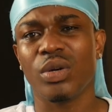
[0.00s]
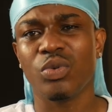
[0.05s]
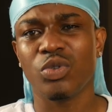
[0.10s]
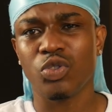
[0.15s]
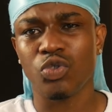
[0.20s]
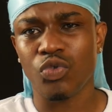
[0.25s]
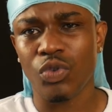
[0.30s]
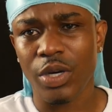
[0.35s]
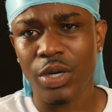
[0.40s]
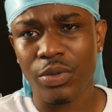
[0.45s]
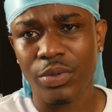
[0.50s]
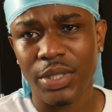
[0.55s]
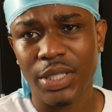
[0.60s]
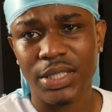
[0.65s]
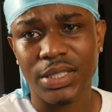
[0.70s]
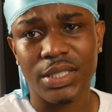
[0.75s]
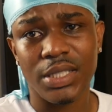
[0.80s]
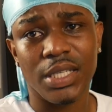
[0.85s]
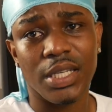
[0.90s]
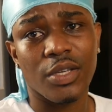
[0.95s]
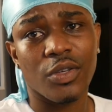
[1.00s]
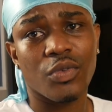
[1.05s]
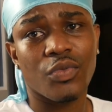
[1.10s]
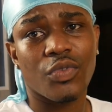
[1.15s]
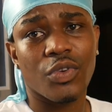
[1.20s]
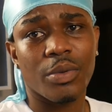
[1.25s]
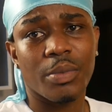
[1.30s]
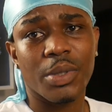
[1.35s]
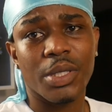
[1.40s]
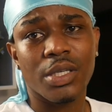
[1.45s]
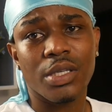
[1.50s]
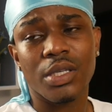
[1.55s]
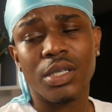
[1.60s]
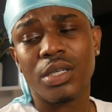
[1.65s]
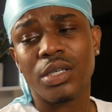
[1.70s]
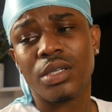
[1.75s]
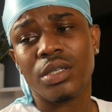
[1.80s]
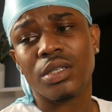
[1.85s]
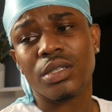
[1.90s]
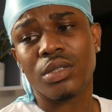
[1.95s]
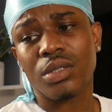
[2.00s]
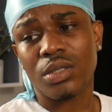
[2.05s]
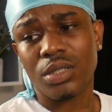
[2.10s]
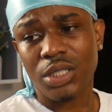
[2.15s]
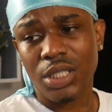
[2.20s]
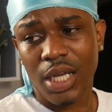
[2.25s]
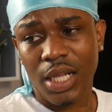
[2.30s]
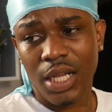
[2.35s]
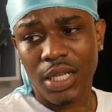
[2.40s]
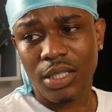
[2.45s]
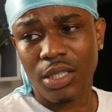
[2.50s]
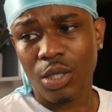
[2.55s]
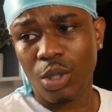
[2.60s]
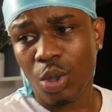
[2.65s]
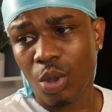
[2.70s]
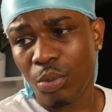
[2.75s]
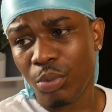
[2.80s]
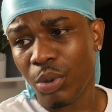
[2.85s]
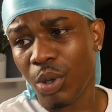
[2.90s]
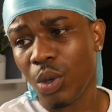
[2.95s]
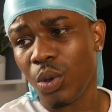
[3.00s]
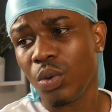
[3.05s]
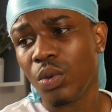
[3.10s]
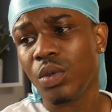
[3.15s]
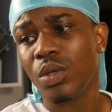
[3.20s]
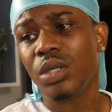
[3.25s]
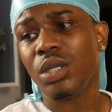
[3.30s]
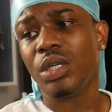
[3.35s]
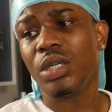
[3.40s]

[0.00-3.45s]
It was realness in it, you feel me? So shout out to Lil Bro.